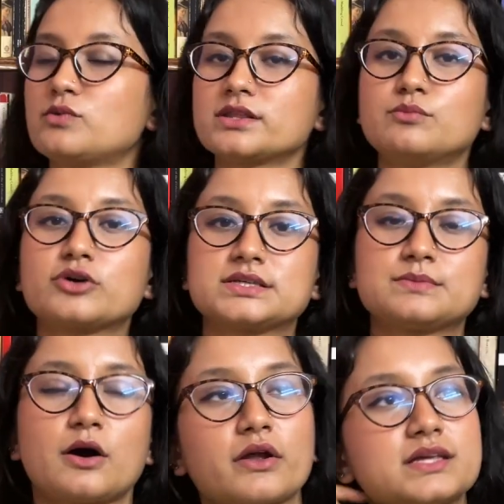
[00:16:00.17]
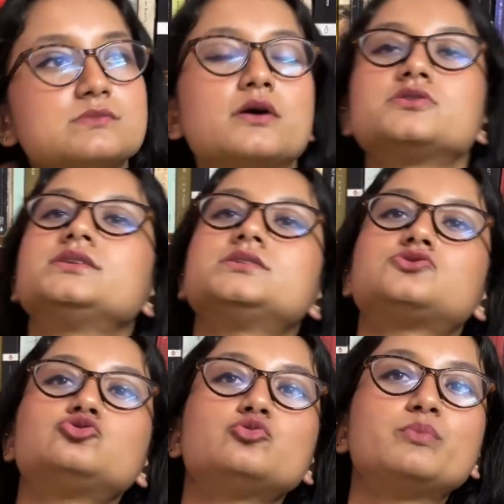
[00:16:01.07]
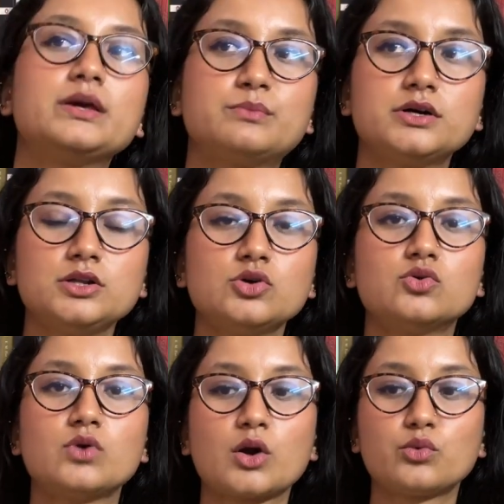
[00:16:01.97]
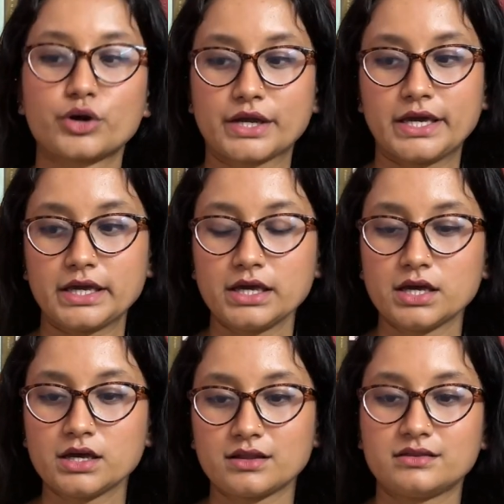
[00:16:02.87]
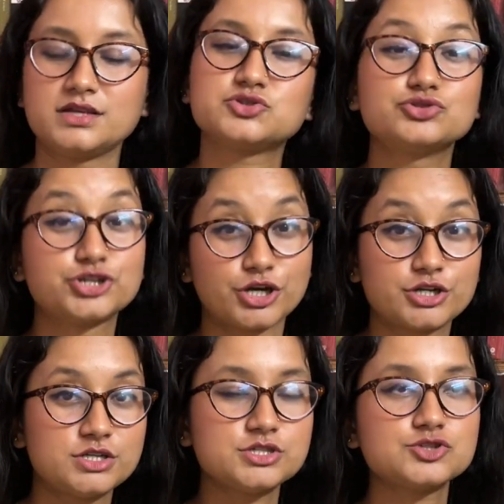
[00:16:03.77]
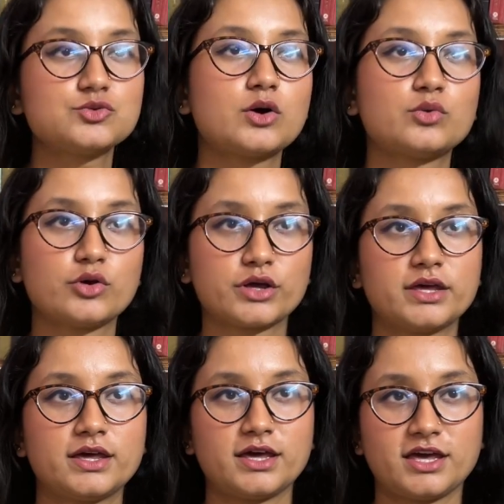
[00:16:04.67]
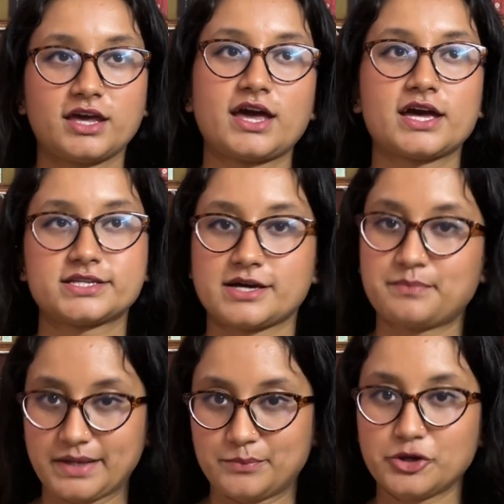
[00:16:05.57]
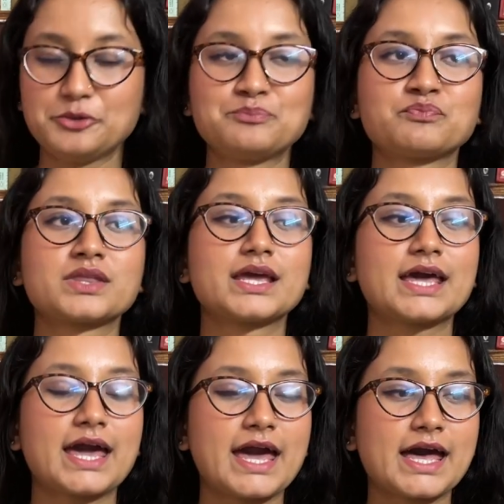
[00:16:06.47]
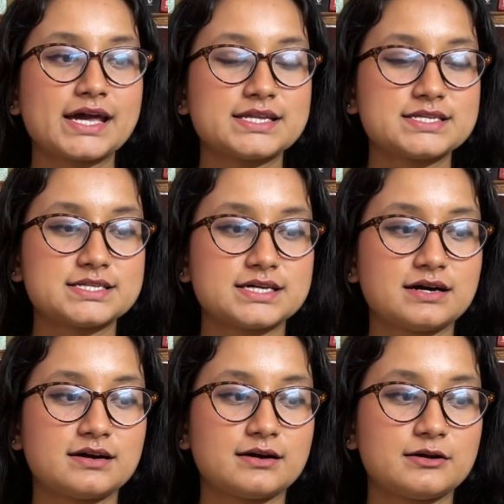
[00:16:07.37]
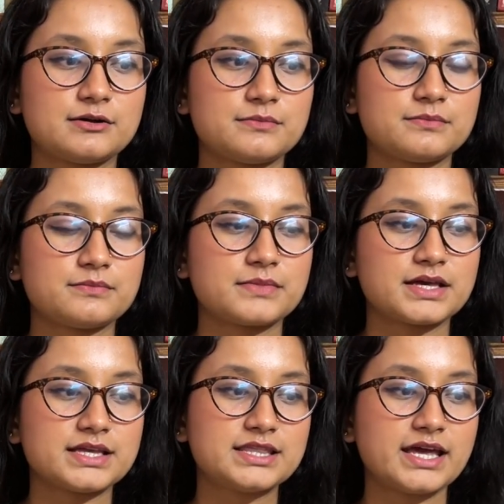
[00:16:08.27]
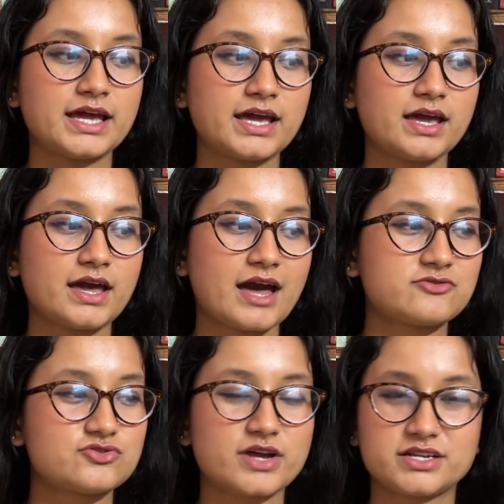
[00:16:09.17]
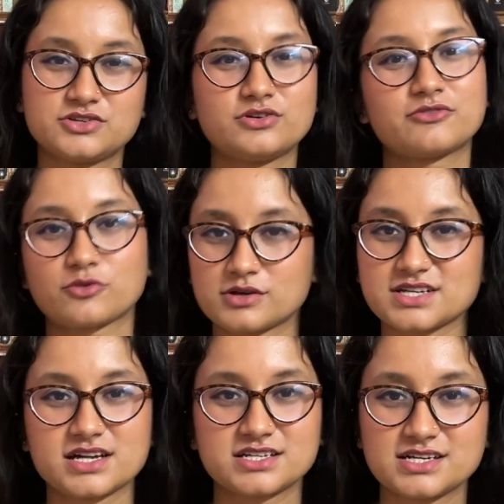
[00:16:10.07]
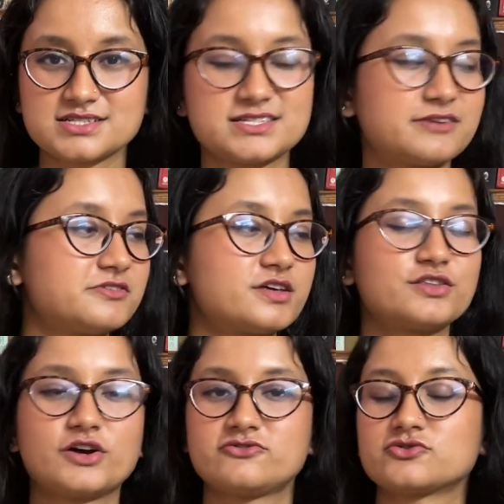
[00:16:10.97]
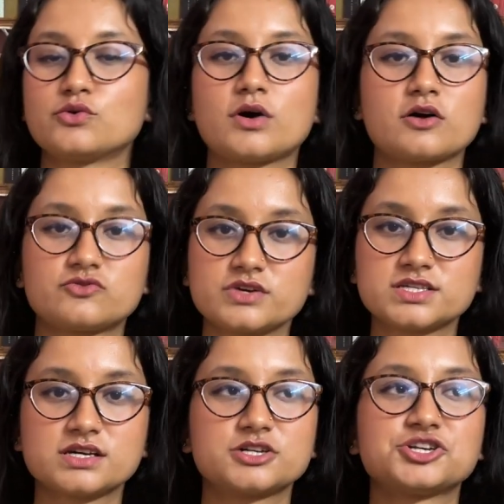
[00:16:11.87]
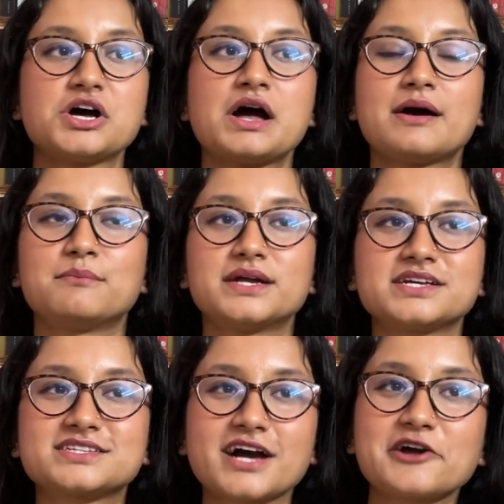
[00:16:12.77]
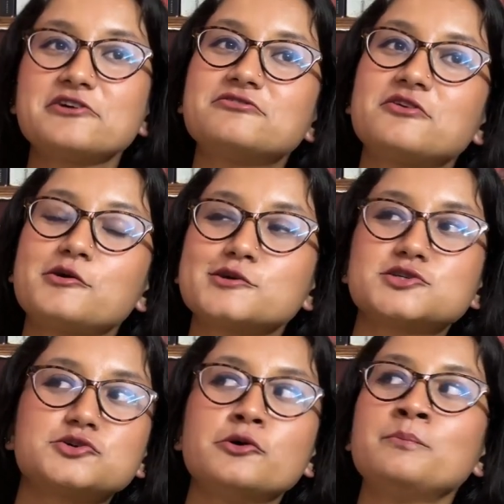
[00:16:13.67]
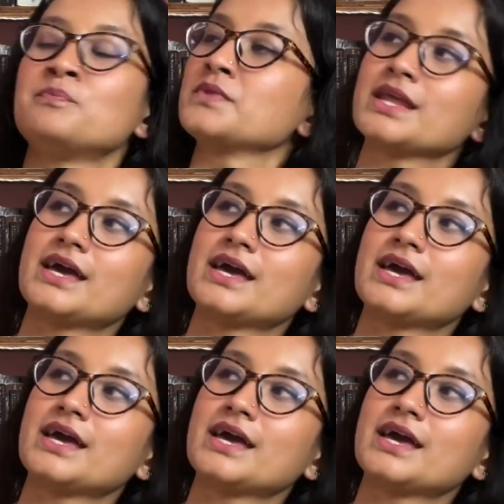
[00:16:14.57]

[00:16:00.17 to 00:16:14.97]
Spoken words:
you what the book is about. It's about these two people who are working, these two journalists who are working at a paper, and they have to write, of course, articles and everything. They have to go out, research, but it's kind of also